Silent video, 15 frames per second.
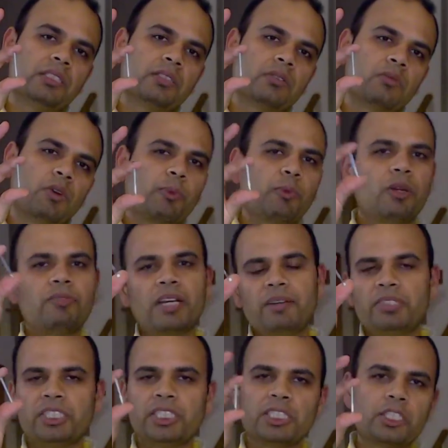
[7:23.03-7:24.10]
1.5
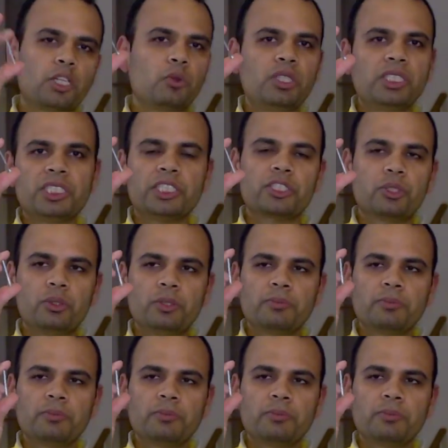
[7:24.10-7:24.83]
inches or 2 inches screw.